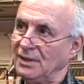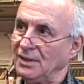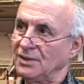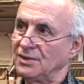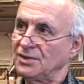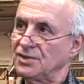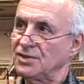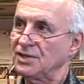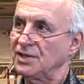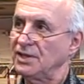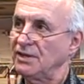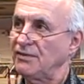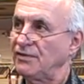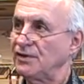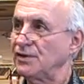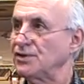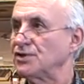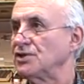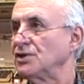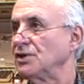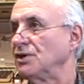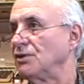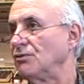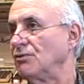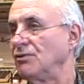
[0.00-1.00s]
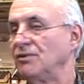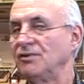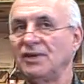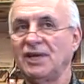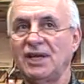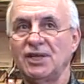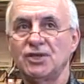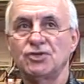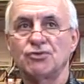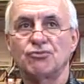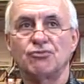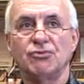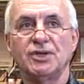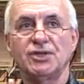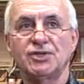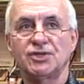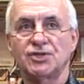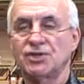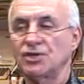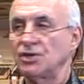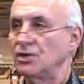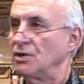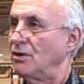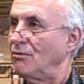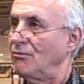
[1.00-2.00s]
see if it's a nice
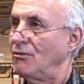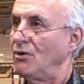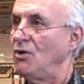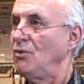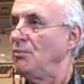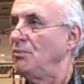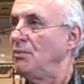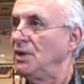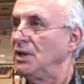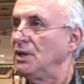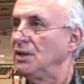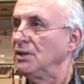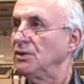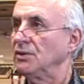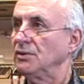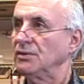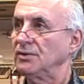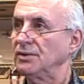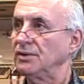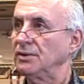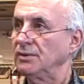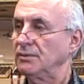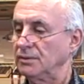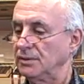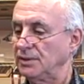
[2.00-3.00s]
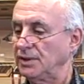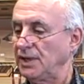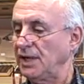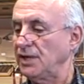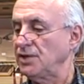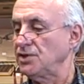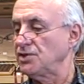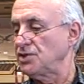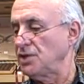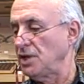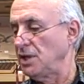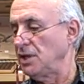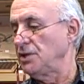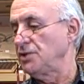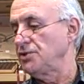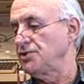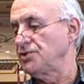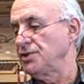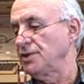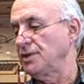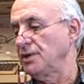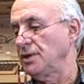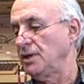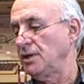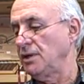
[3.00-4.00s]
rich aroma taste on a
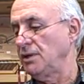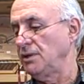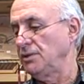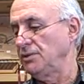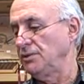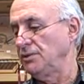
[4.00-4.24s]
cigar.